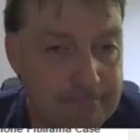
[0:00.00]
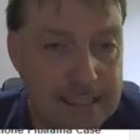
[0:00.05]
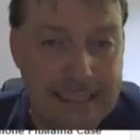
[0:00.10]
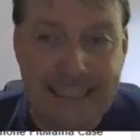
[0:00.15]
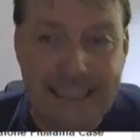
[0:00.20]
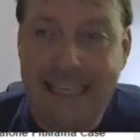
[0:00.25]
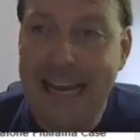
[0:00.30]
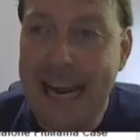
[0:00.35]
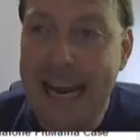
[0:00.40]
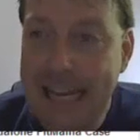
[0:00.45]

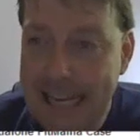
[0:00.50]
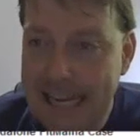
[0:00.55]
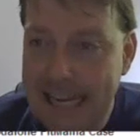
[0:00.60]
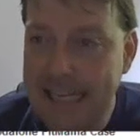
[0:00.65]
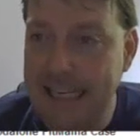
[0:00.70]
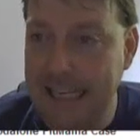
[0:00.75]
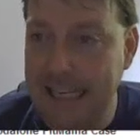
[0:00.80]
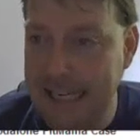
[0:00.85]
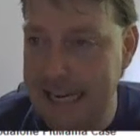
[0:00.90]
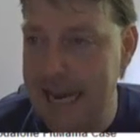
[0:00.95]
get in
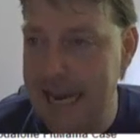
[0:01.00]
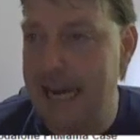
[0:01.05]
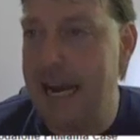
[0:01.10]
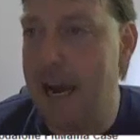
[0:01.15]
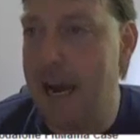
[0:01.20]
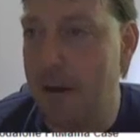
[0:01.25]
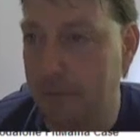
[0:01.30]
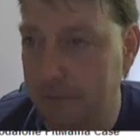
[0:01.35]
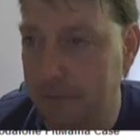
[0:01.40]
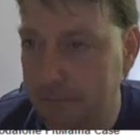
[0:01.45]
and get
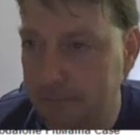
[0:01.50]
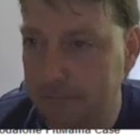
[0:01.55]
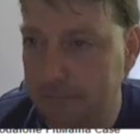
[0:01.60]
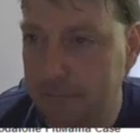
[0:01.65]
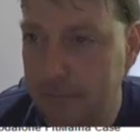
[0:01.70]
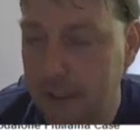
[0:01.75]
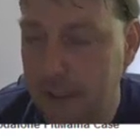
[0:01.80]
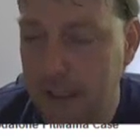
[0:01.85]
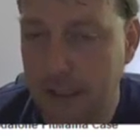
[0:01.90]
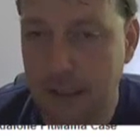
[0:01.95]
out.
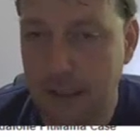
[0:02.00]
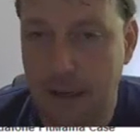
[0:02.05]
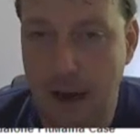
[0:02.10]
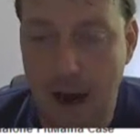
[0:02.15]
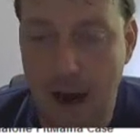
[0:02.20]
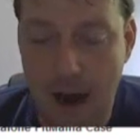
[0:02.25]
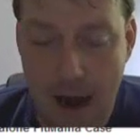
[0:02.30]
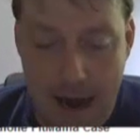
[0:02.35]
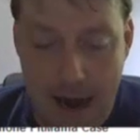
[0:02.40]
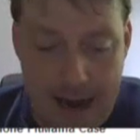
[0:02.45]

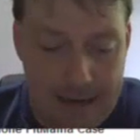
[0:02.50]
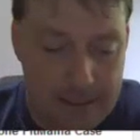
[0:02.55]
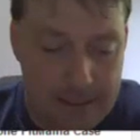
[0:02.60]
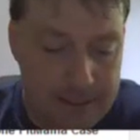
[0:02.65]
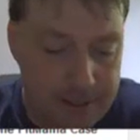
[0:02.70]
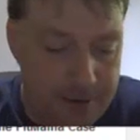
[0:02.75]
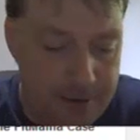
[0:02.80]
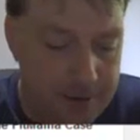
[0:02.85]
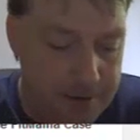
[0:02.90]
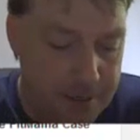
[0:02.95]
All right,
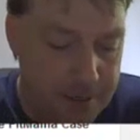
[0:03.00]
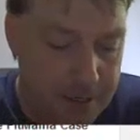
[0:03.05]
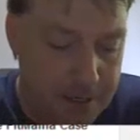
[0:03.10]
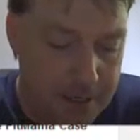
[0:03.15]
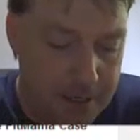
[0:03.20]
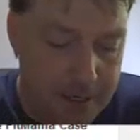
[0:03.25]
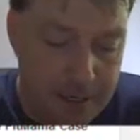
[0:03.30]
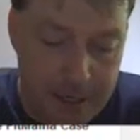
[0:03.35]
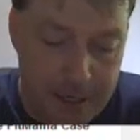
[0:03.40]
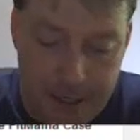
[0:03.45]
so
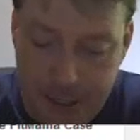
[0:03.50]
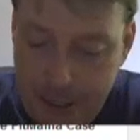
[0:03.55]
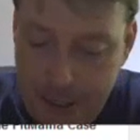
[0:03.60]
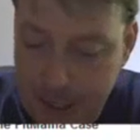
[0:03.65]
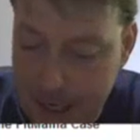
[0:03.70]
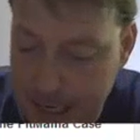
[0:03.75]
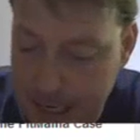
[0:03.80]
you're going